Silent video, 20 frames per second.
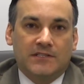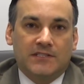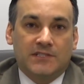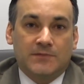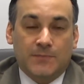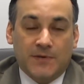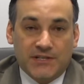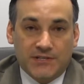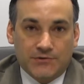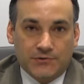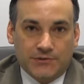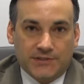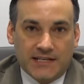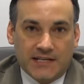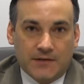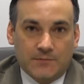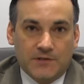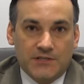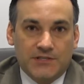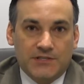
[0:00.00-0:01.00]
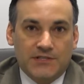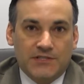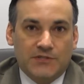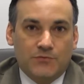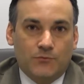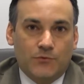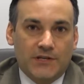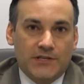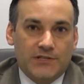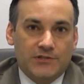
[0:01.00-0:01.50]
special
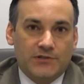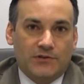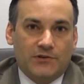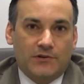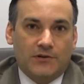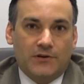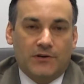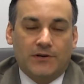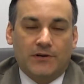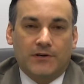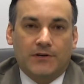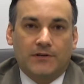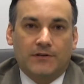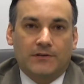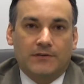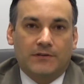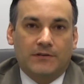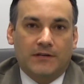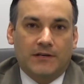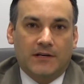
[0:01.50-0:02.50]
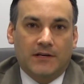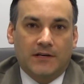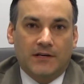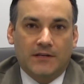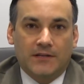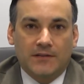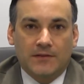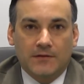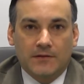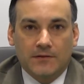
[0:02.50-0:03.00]
damages, which are
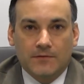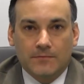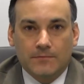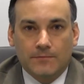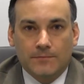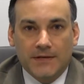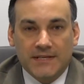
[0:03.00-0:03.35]
uh, the,